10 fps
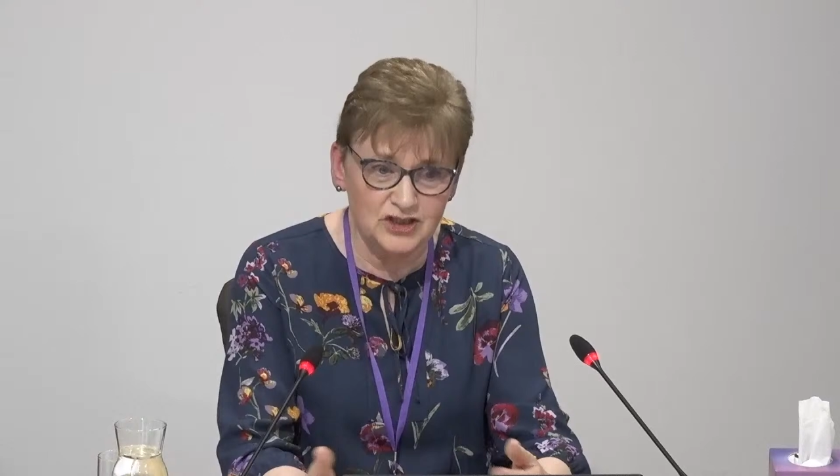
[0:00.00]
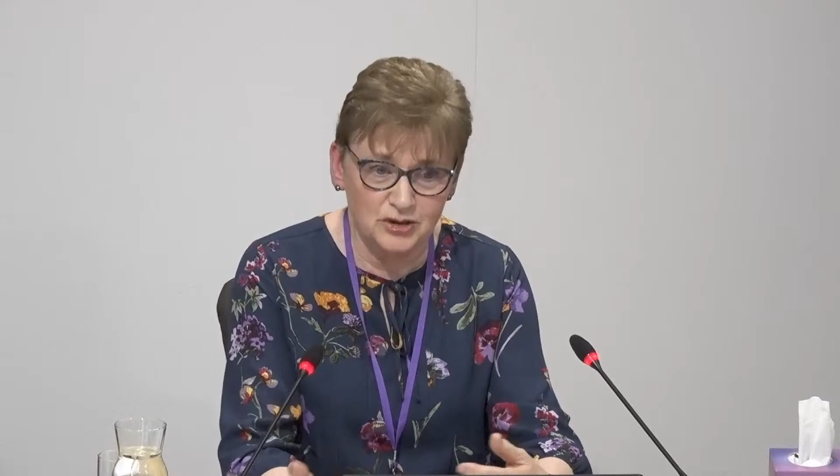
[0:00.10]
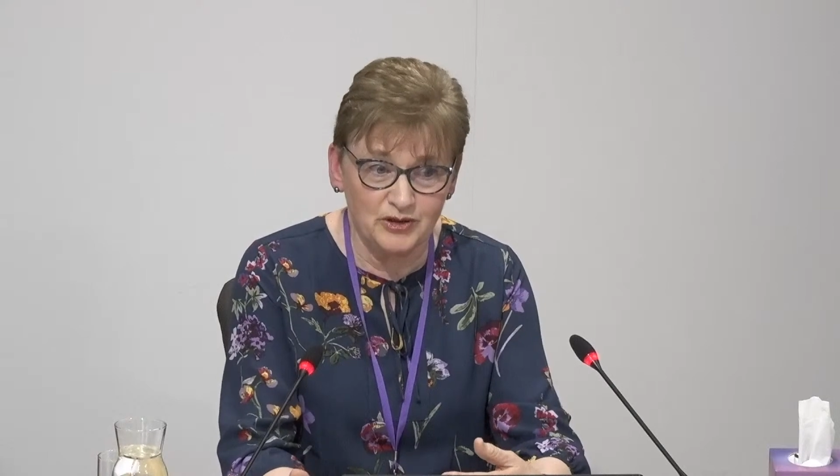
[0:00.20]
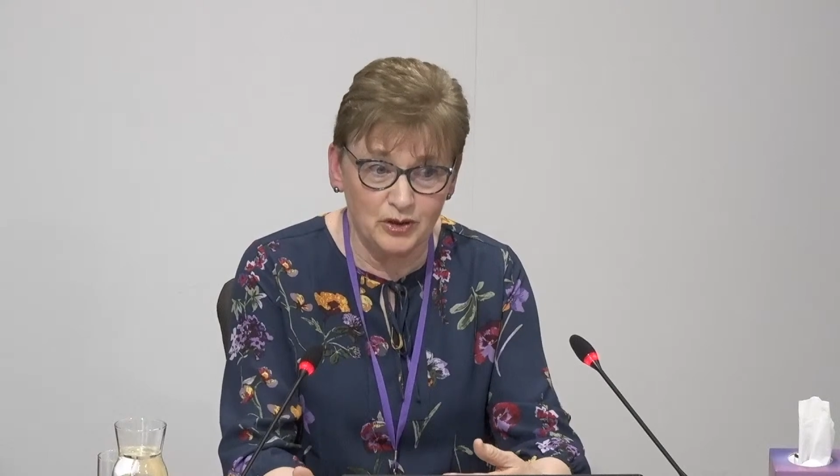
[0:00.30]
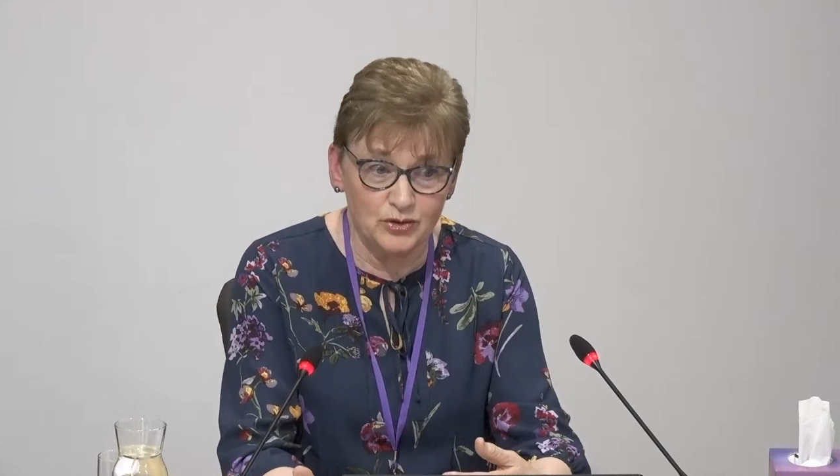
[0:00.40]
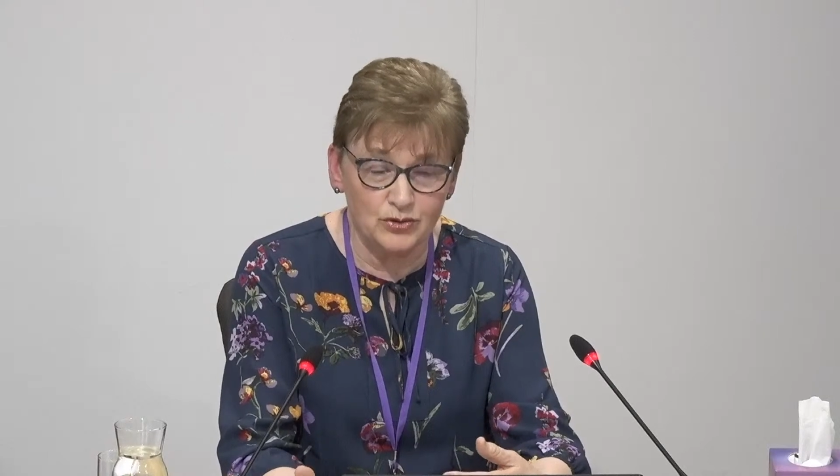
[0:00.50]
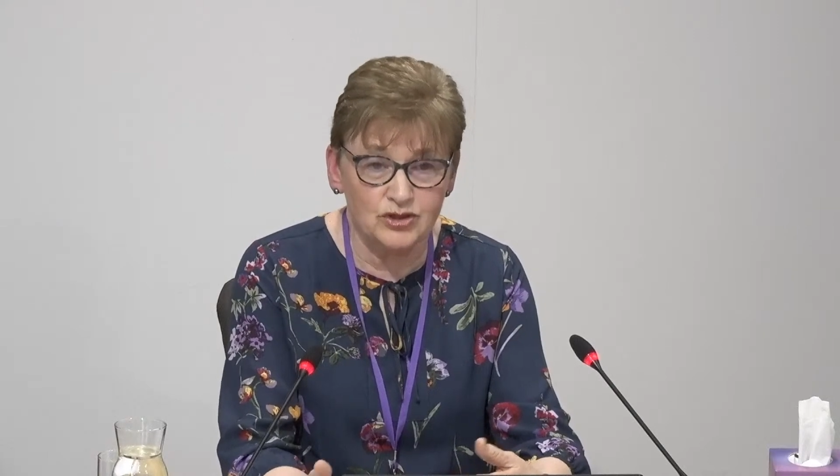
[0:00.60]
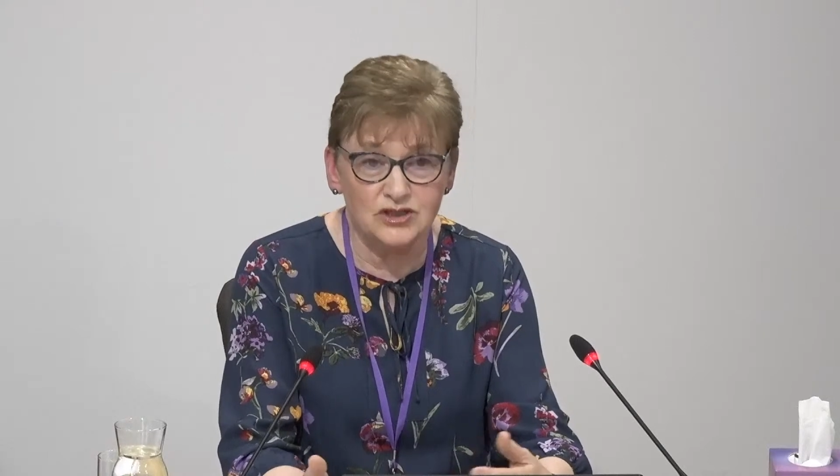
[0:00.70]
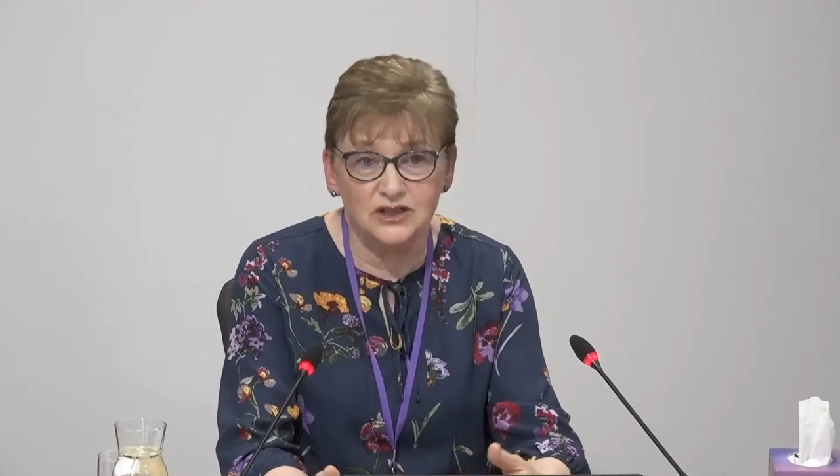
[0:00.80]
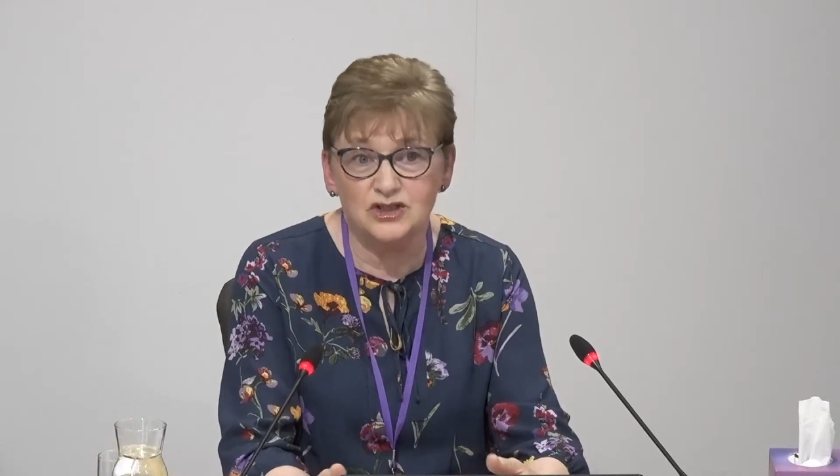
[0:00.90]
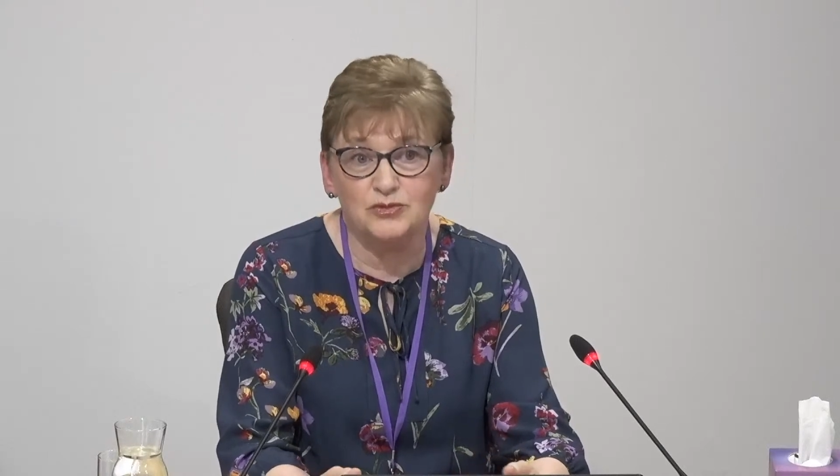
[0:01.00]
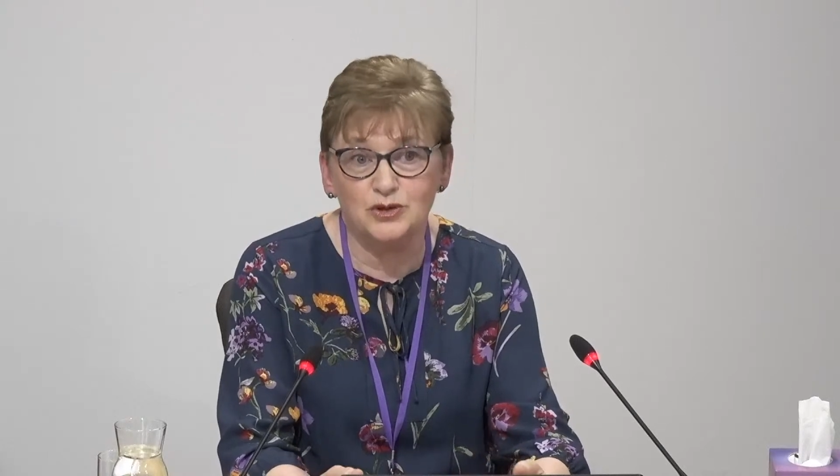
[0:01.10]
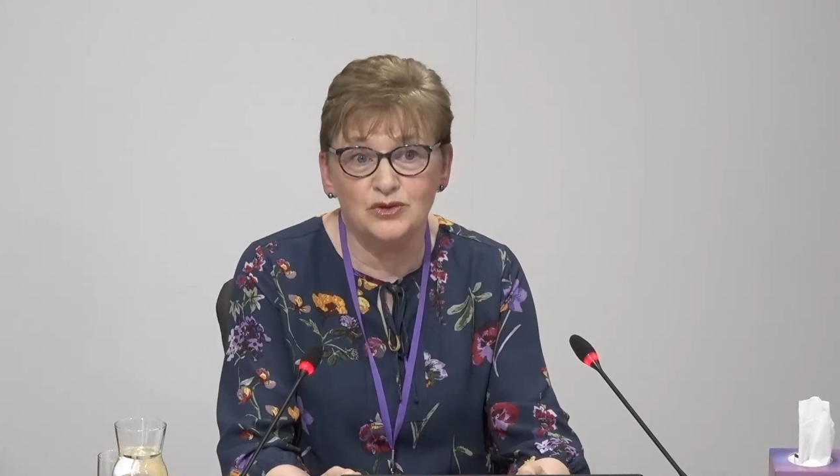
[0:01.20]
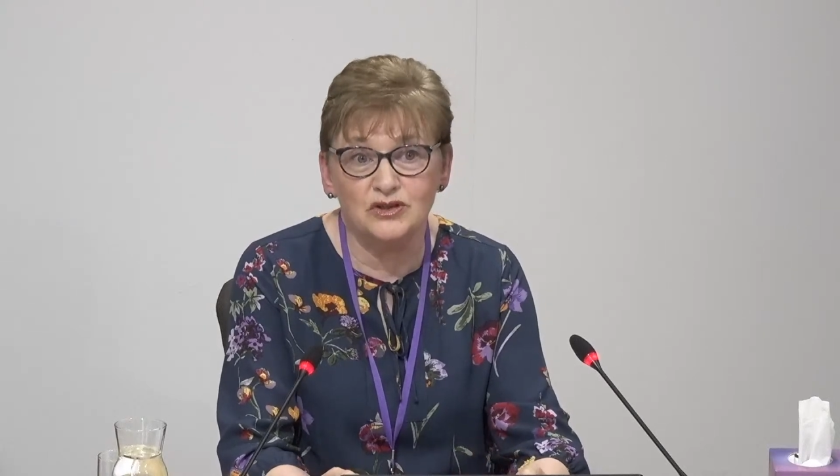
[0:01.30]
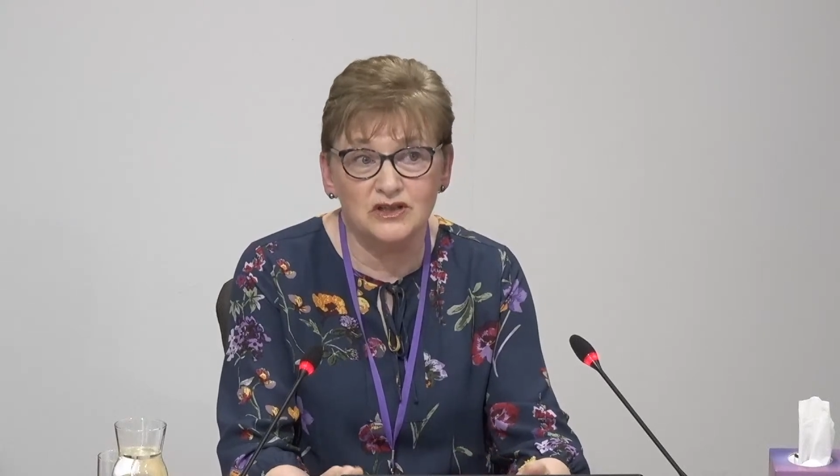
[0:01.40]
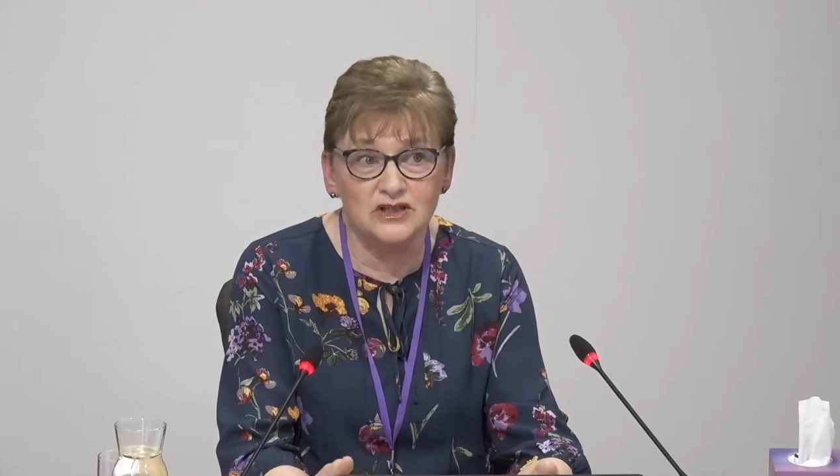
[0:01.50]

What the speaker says: be outdoors, she likes to be doing things,